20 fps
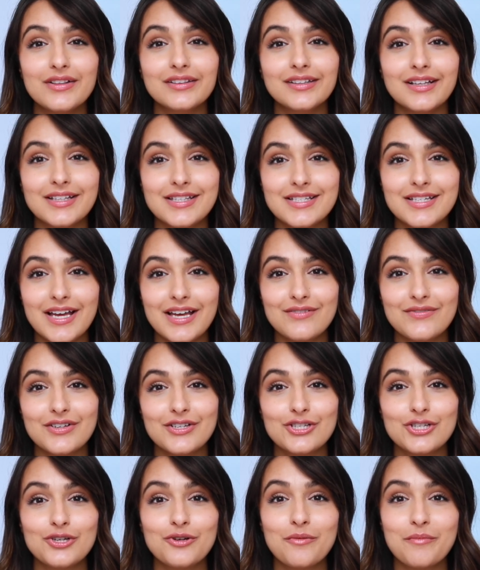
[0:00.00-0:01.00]
let's dive
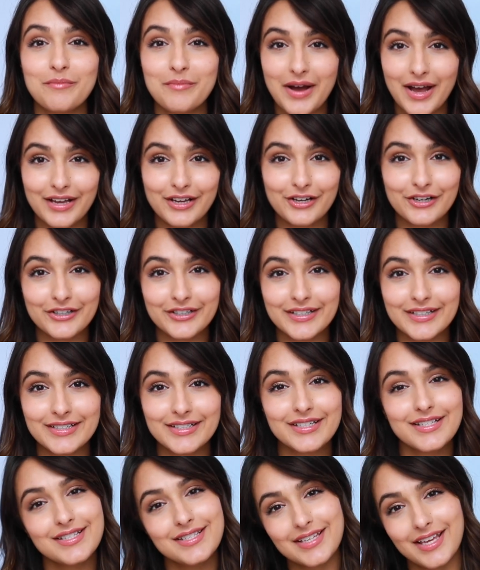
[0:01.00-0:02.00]
into my current
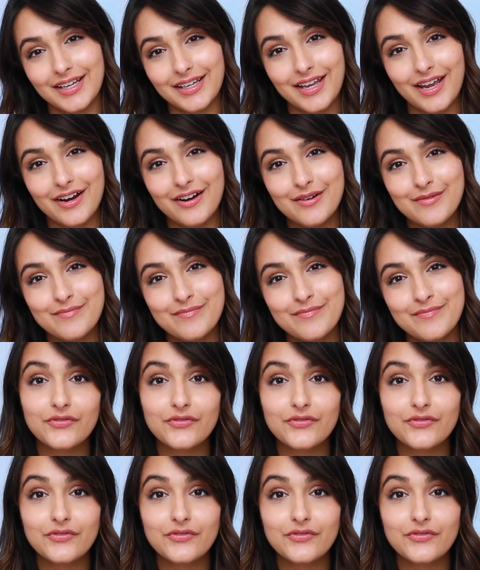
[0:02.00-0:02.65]
skincare.